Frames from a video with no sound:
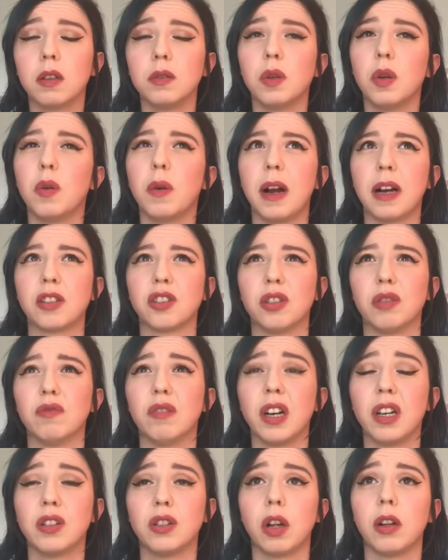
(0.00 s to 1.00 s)
Oh, actually
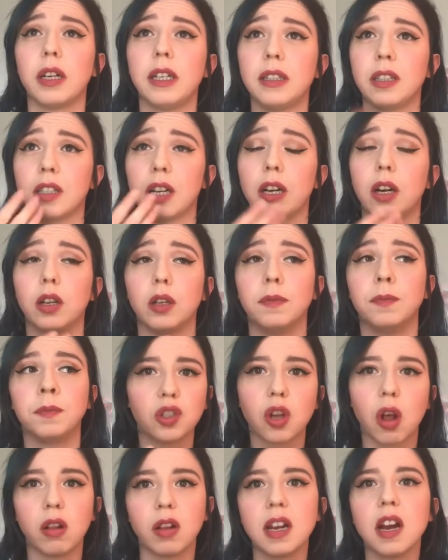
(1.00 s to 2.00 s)
really salty. It's like a
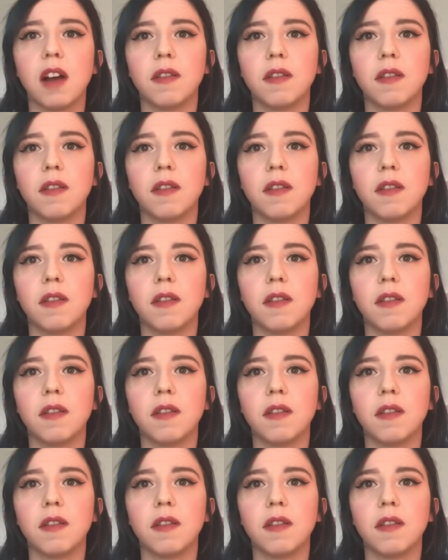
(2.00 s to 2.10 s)
salty